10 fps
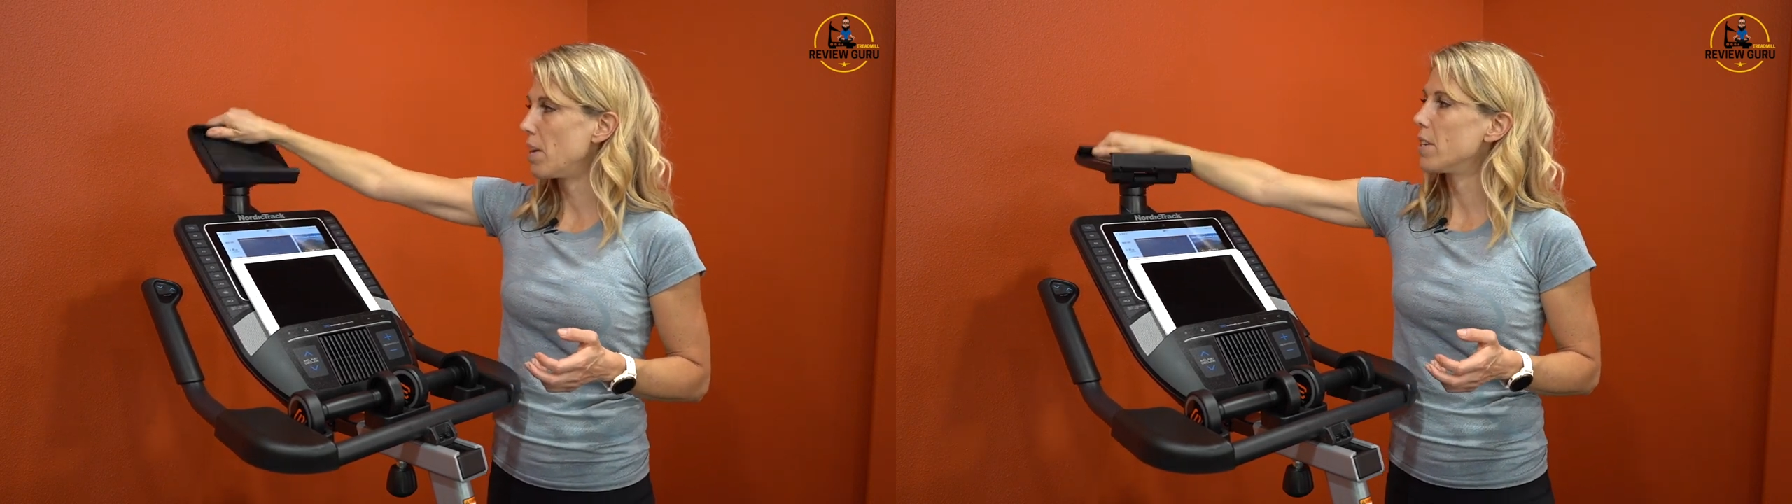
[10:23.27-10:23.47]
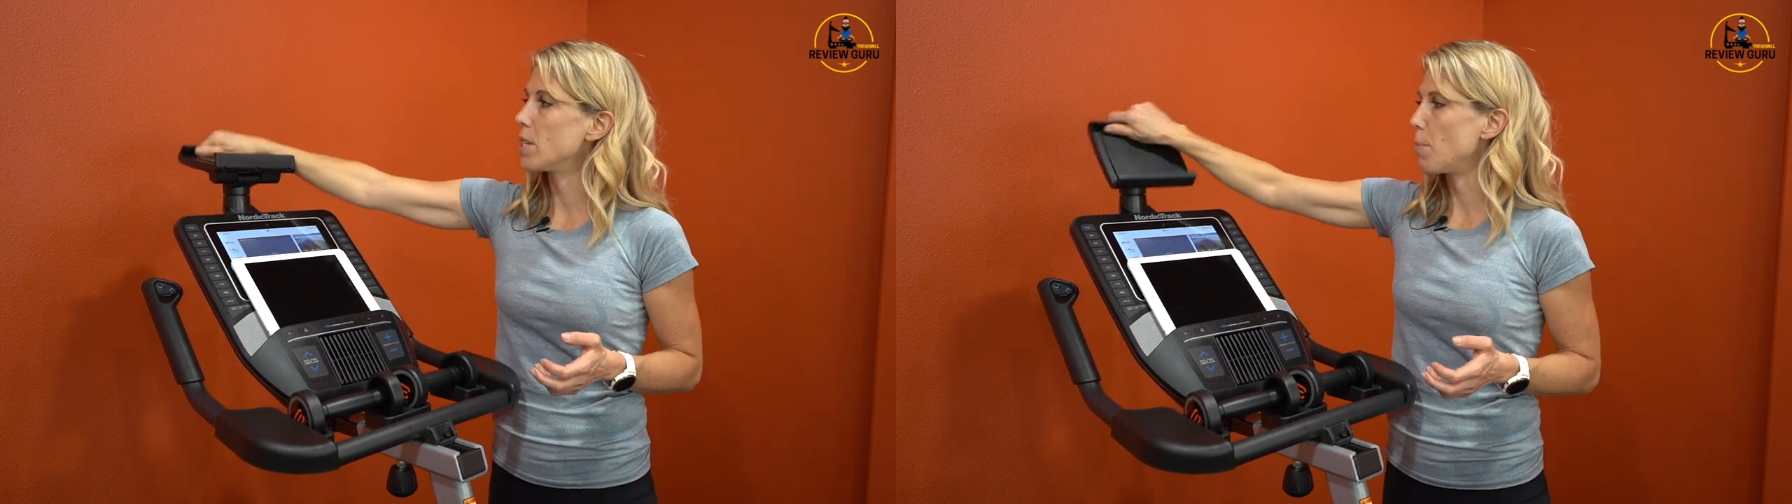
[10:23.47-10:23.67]

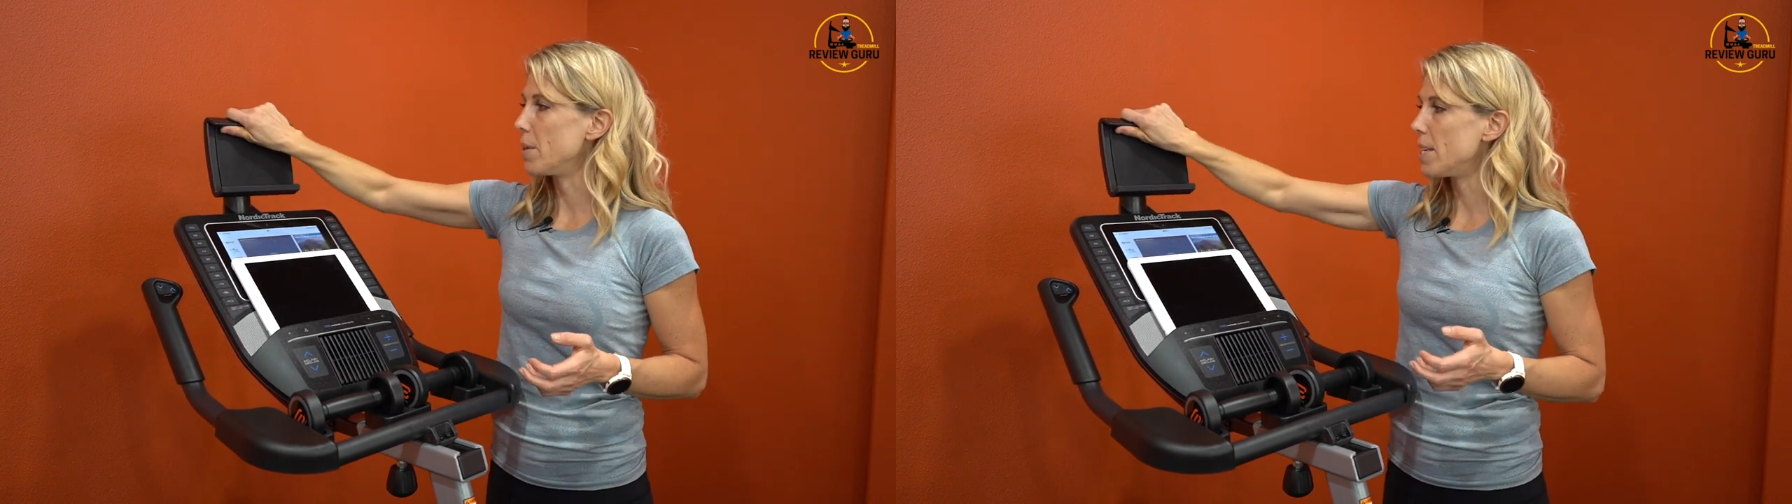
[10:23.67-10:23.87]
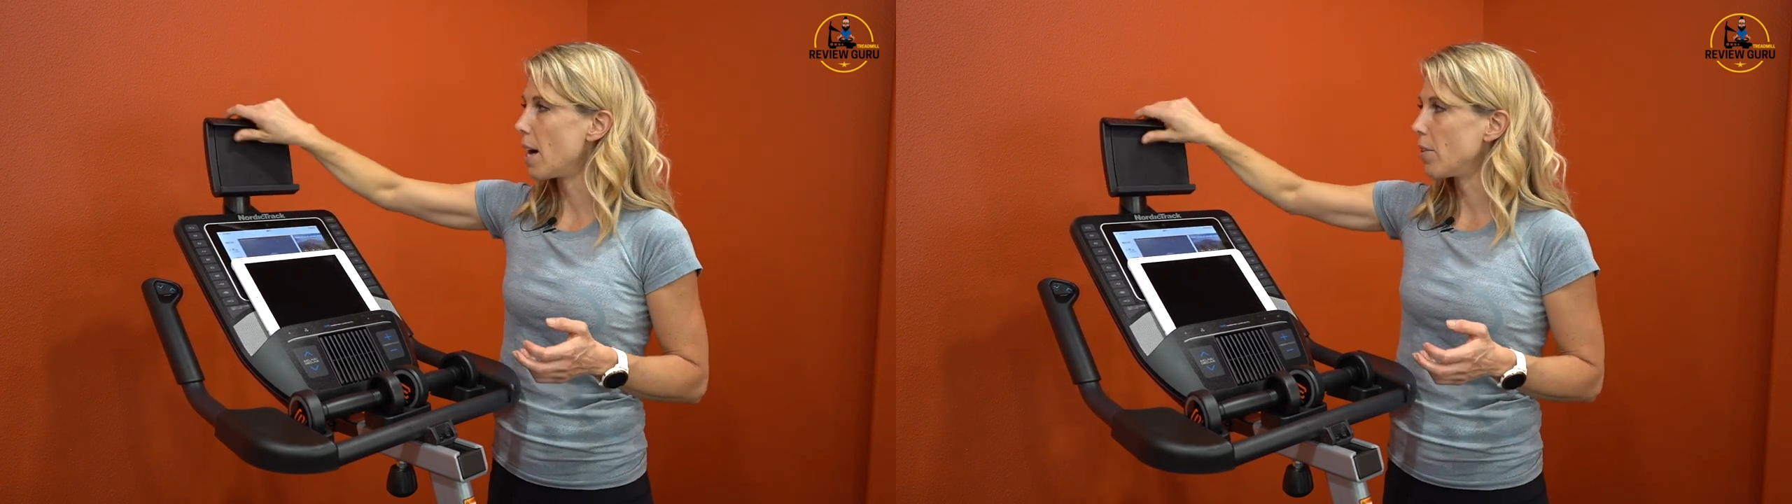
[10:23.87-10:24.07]
pivots up
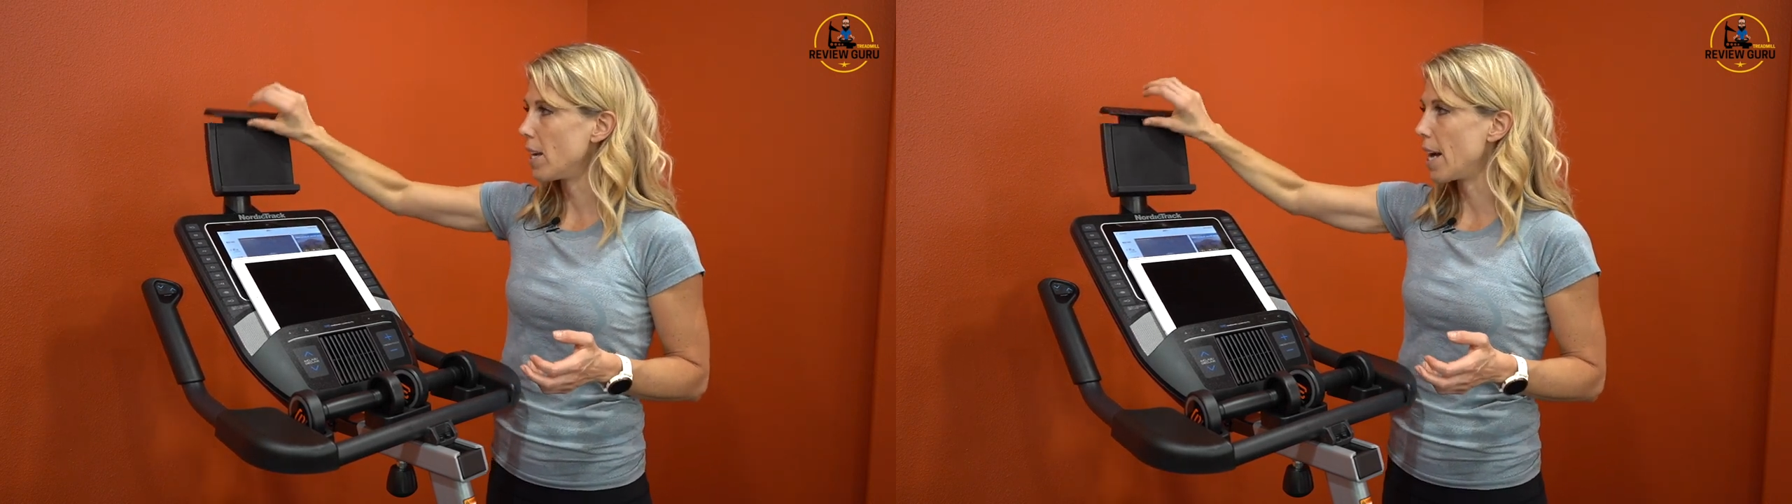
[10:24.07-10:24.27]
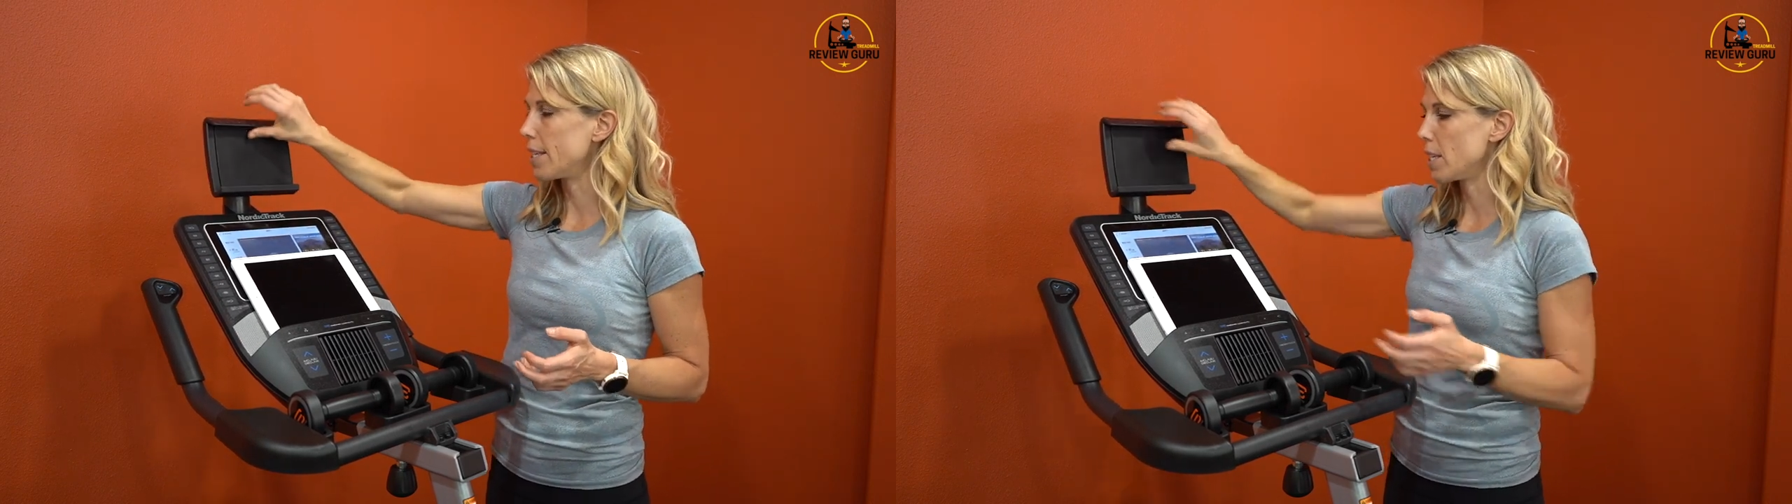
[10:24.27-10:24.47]
and down,
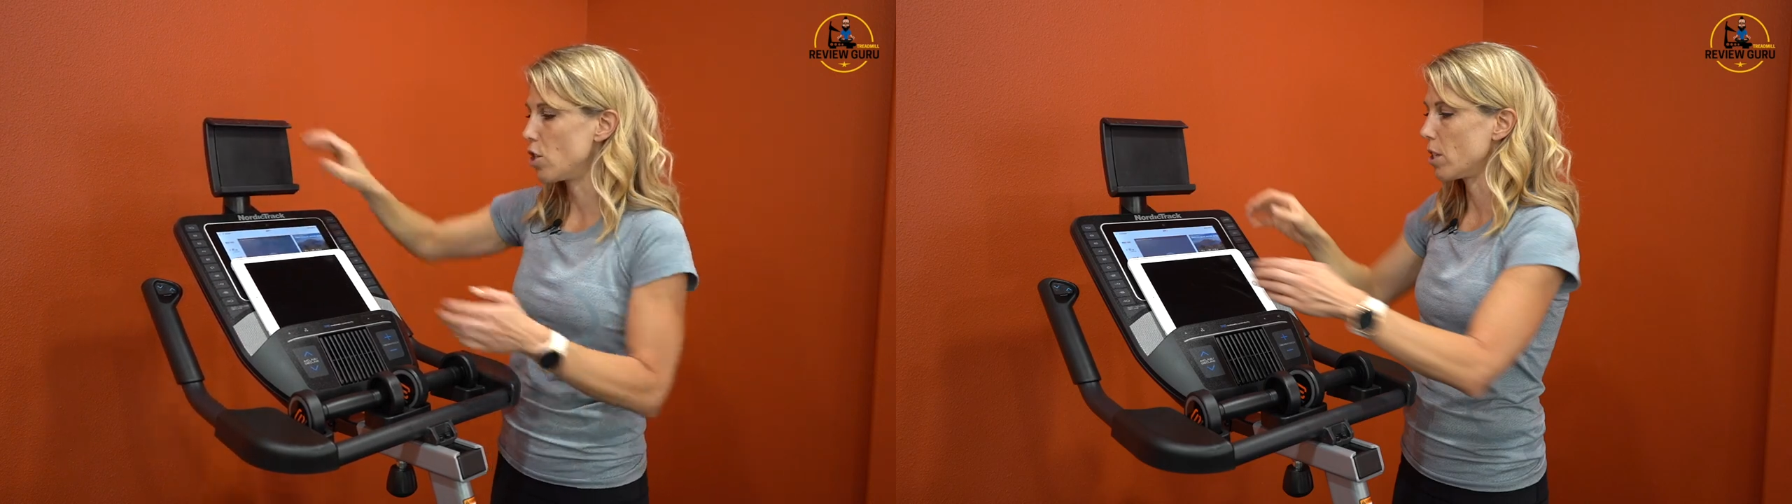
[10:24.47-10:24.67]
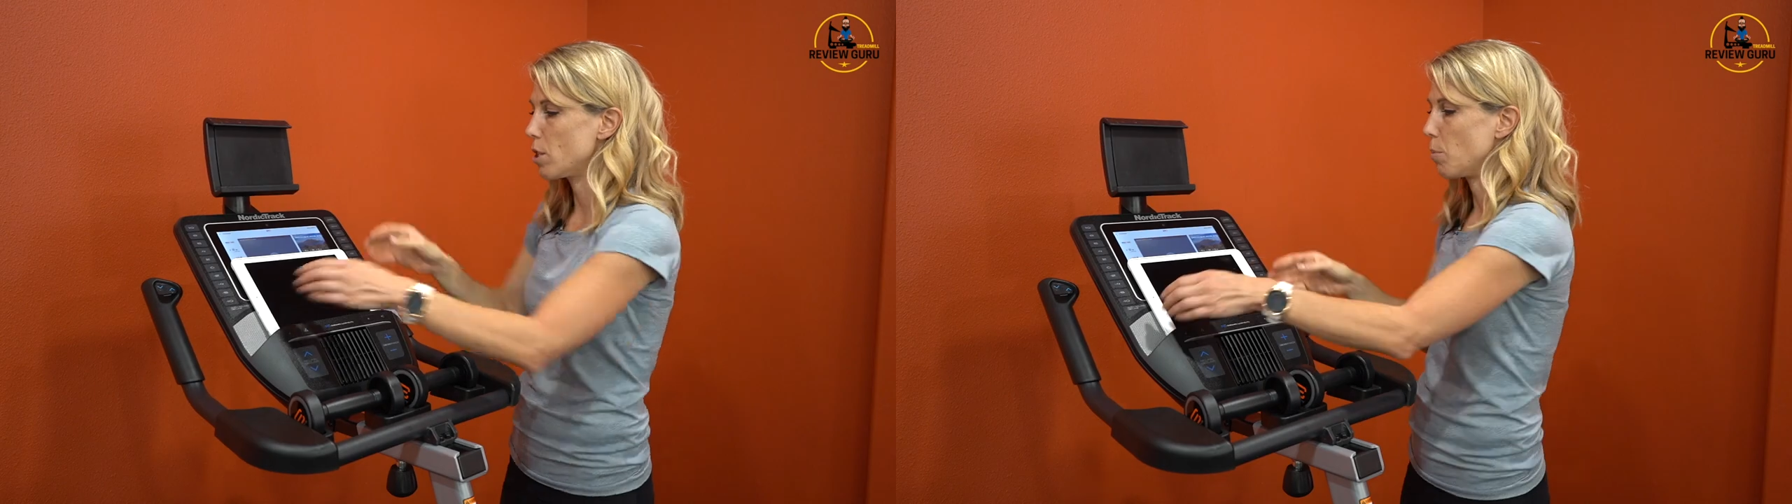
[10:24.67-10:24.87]
and has an
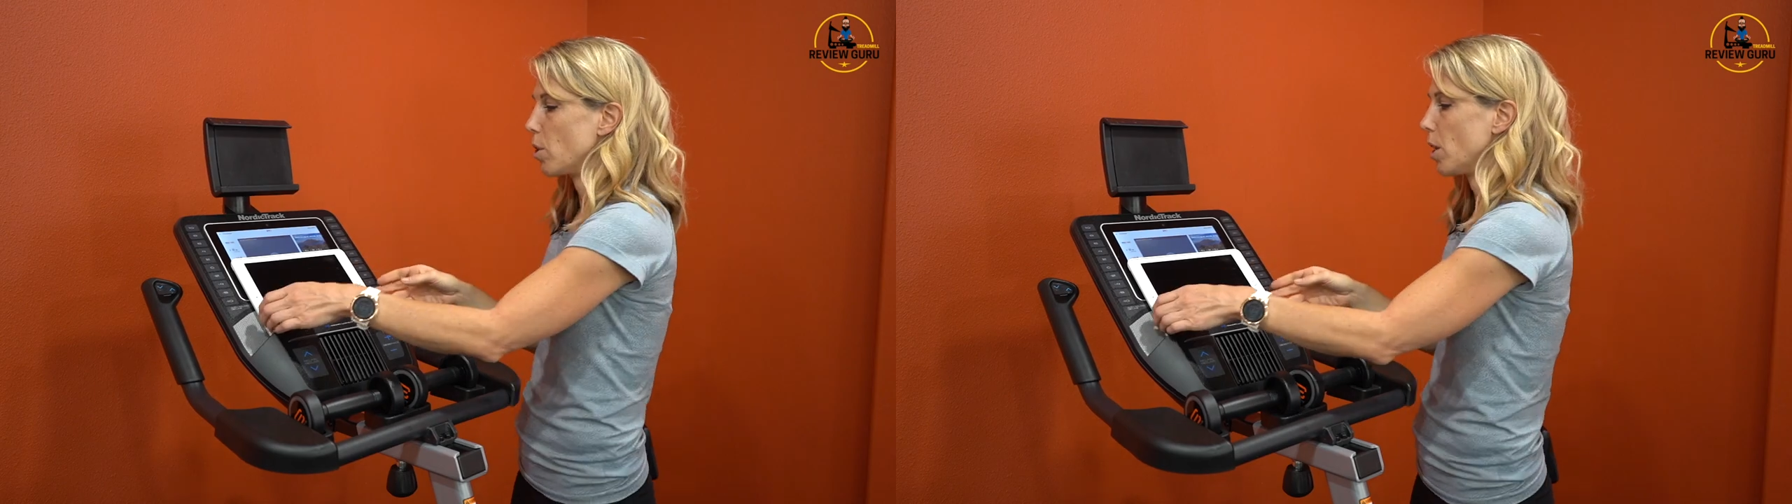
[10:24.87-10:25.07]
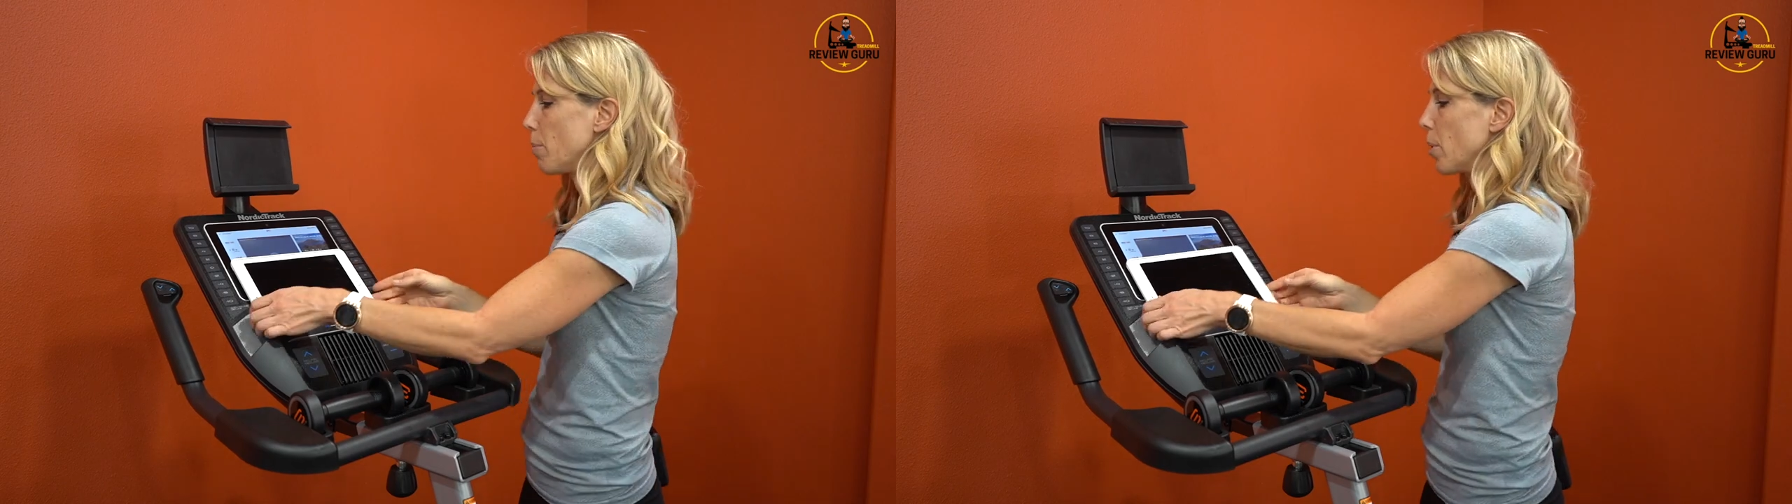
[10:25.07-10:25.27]
adjustable
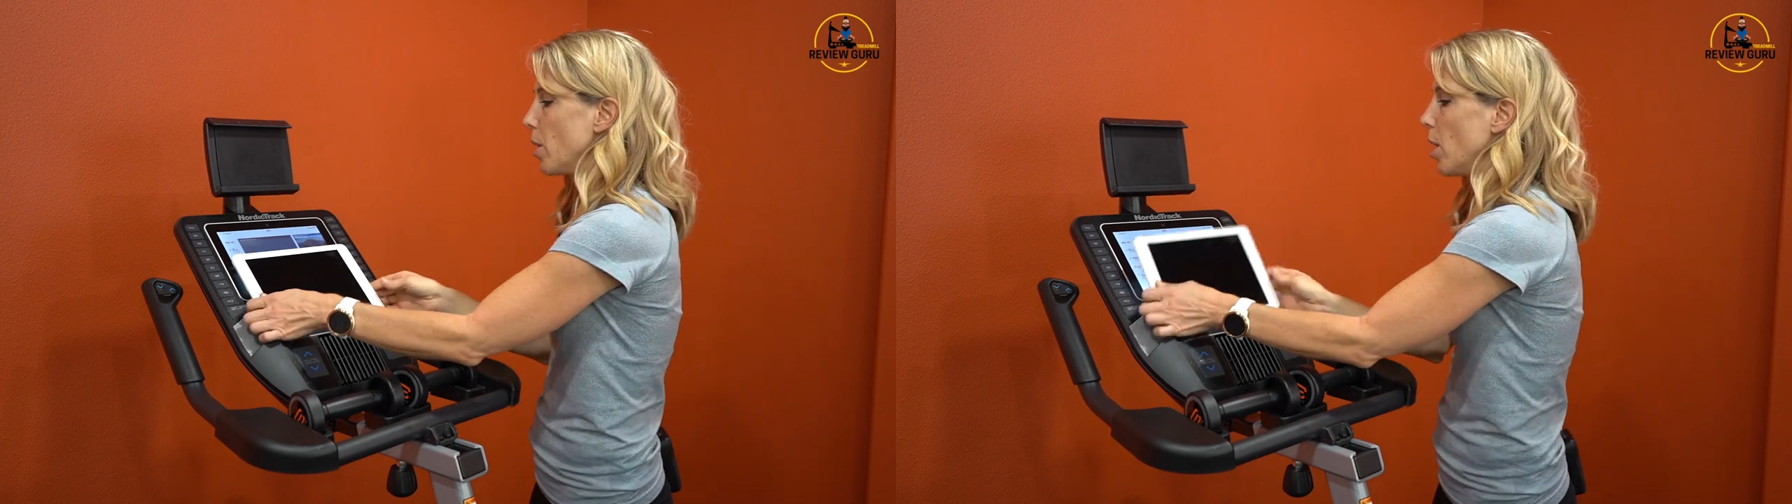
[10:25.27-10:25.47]
clip.